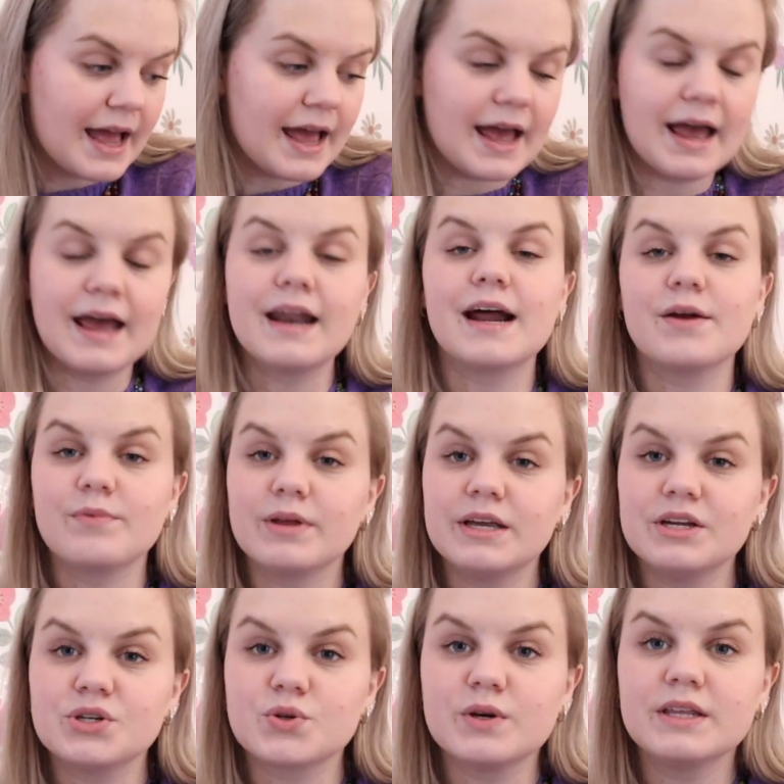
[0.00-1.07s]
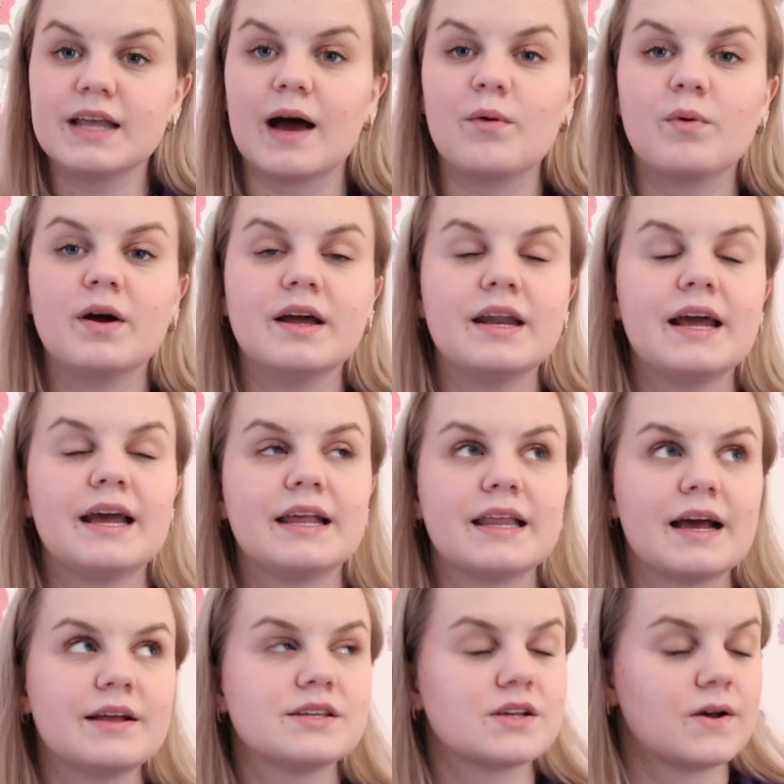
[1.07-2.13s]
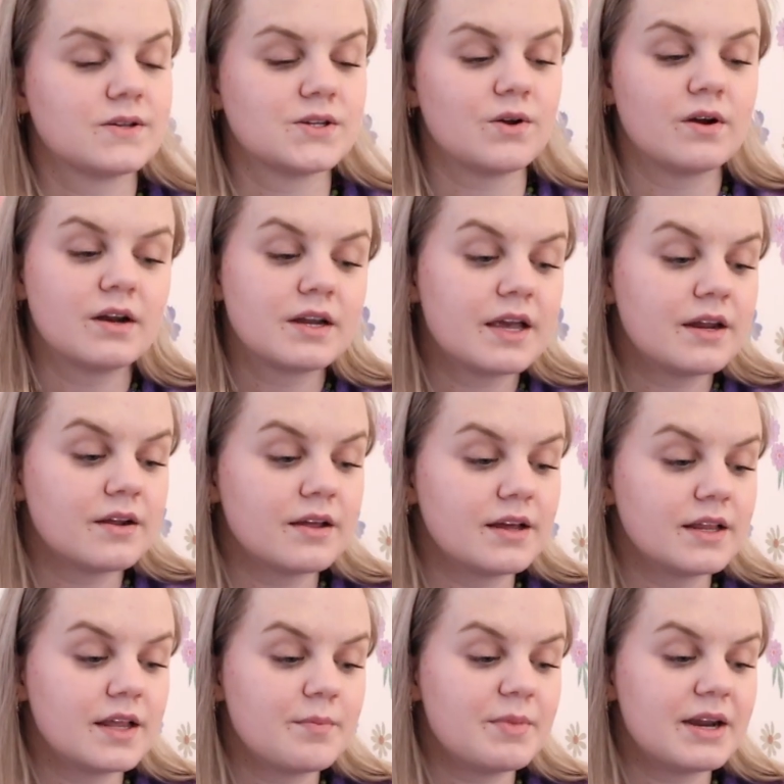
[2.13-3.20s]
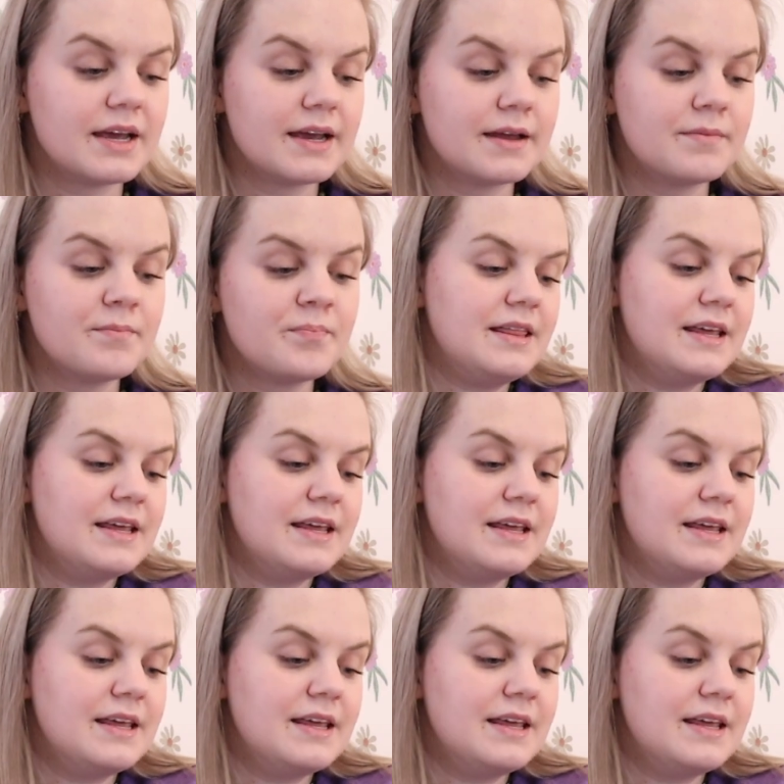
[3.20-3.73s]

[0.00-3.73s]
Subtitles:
and I really enjoyed that one. And that's also on Kindle Unlimited.